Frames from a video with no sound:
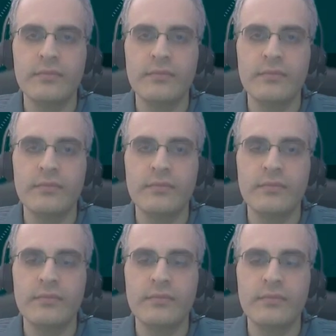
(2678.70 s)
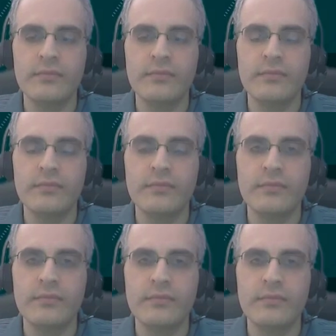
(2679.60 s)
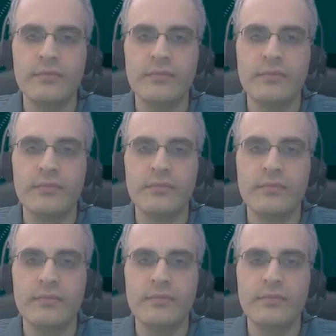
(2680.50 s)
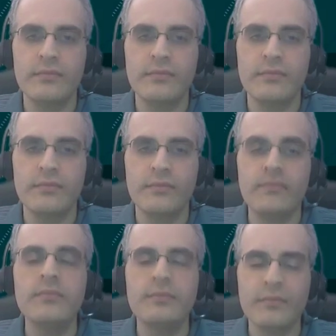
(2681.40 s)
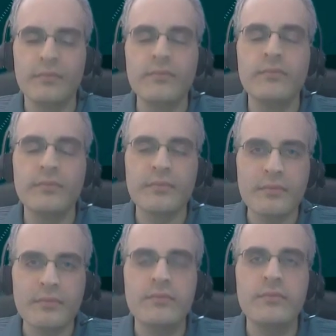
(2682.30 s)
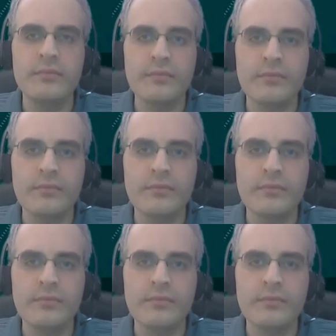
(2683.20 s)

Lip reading: (silent)